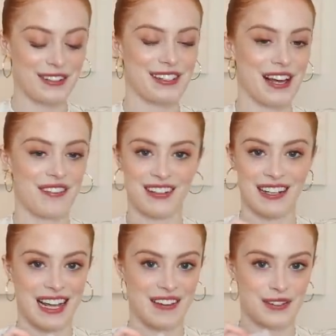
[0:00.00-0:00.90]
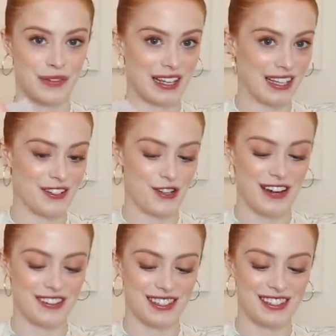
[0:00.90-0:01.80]
it would definitely have to be in
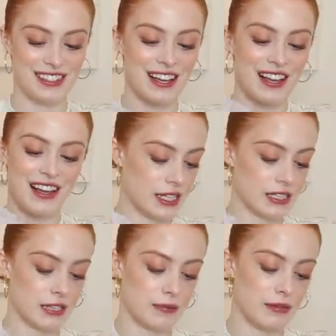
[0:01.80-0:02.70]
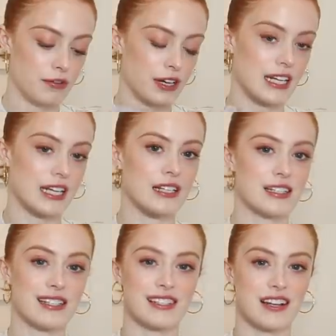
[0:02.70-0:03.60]
trousers, but this could be really
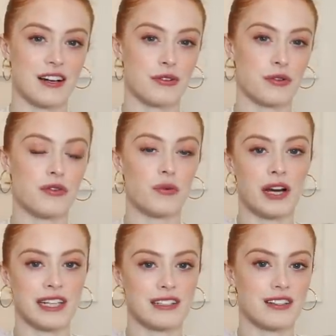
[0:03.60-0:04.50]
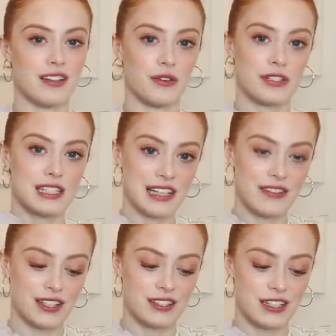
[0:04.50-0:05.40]
easily styled with a white long
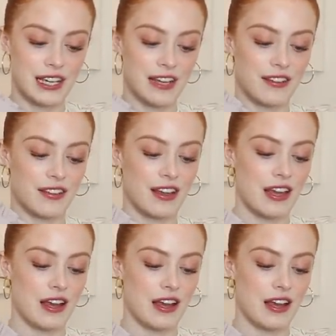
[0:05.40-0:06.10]
sleeve underneath